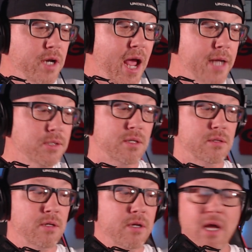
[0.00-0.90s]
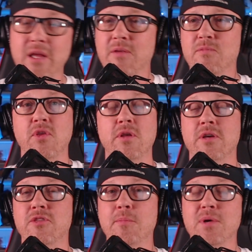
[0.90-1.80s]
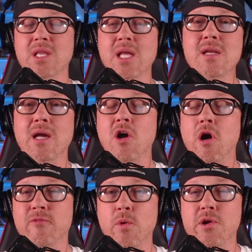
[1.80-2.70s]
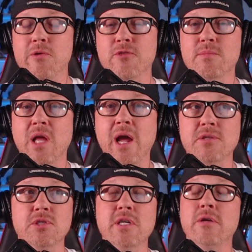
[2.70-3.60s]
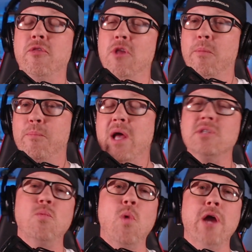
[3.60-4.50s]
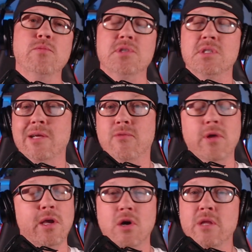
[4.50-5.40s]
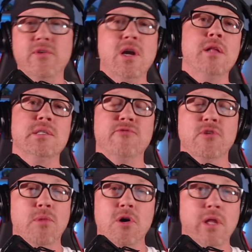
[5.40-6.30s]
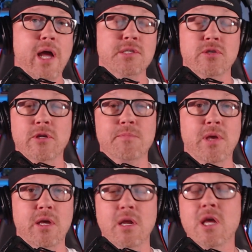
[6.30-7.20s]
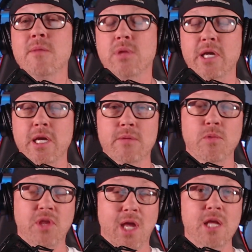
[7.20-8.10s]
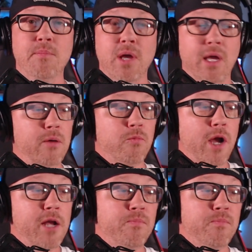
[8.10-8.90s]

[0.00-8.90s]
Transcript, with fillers: Addison, the, the Biletnikoff winner from last year, the best wide receiver in all of college football last year at Pitt, played with Kenny Pickett, right?